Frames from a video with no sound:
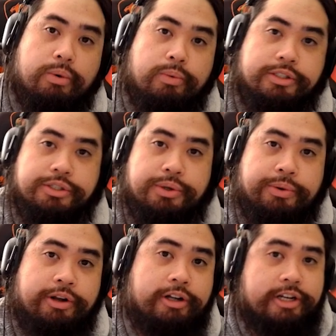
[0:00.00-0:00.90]
going
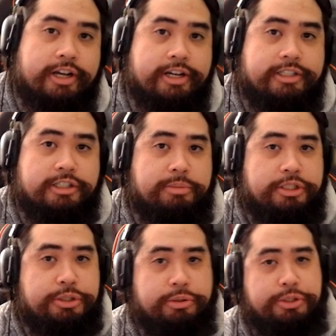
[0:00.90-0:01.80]
on, guys? It's me,
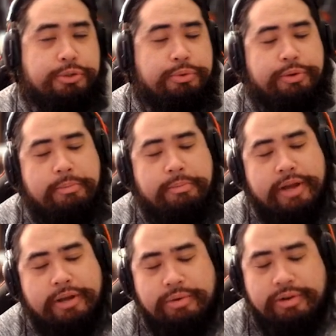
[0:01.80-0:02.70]
Shukashu. We are
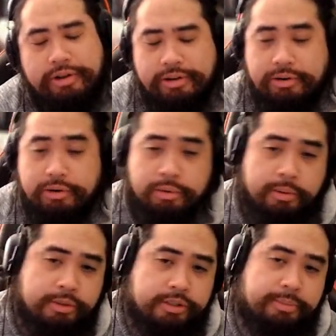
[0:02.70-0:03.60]
back with another
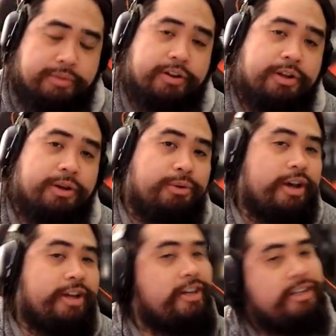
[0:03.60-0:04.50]
Musume video,
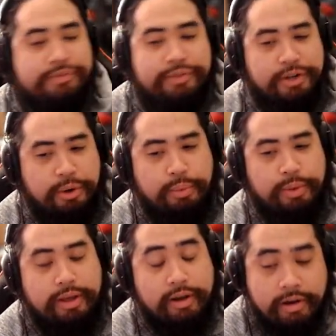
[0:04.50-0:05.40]
and in this video,
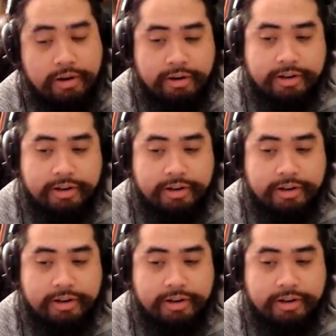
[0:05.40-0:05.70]
we are gonna